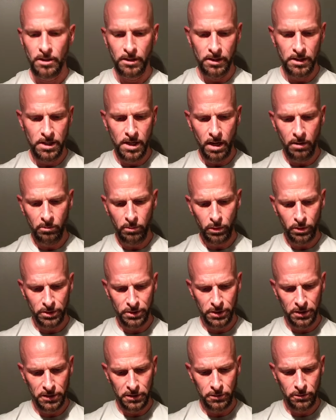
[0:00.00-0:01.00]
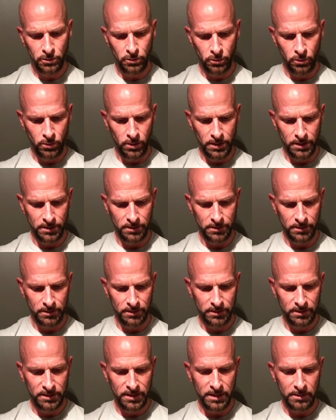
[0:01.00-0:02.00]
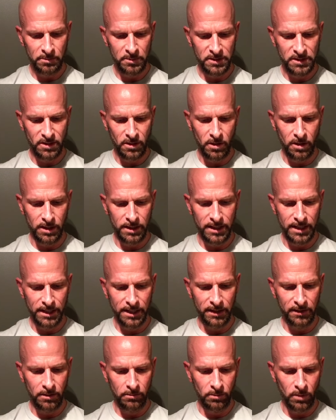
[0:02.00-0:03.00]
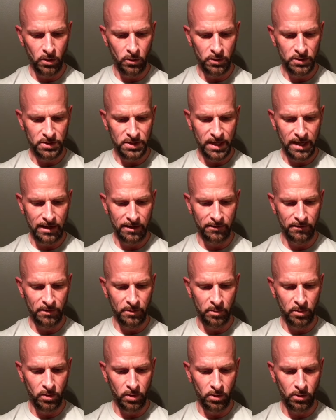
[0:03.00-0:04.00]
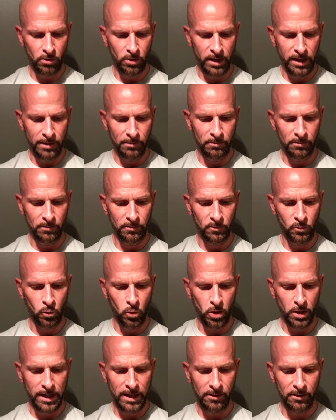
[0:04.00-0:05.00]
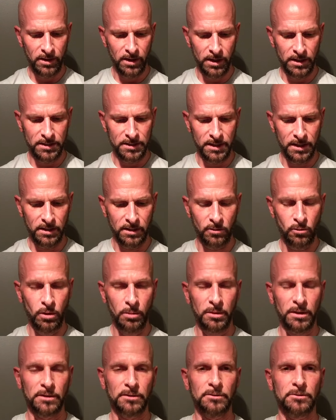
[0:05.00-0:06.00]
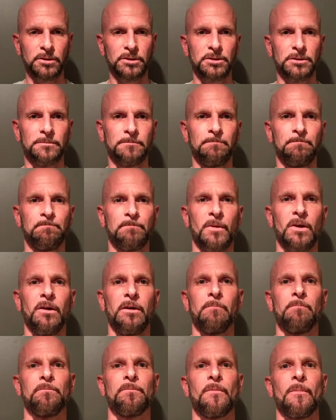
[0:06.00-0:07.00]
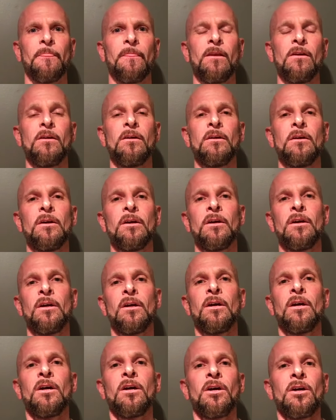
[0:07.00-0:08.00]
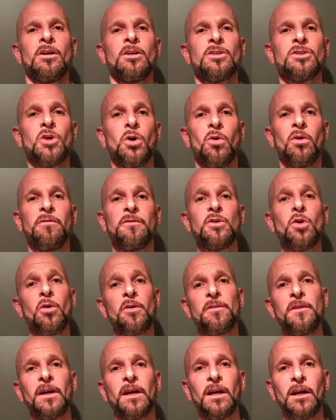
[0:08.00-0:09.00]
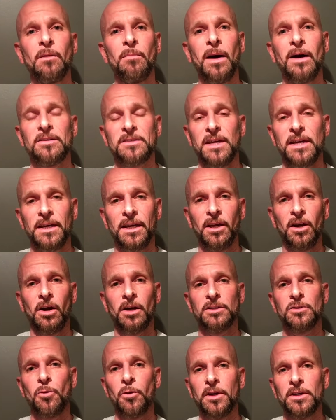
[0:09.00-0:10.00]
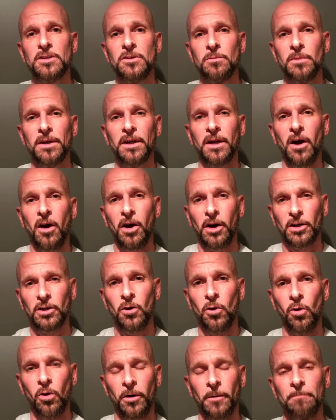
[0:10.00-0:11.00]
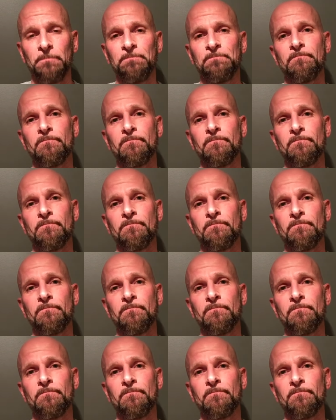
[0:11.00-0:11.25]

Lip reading: Number 2, tips on getting the most out of the program, workout content, equipment, and nutrition. All right. So if you're thinking about taking on 22-minute hardcore,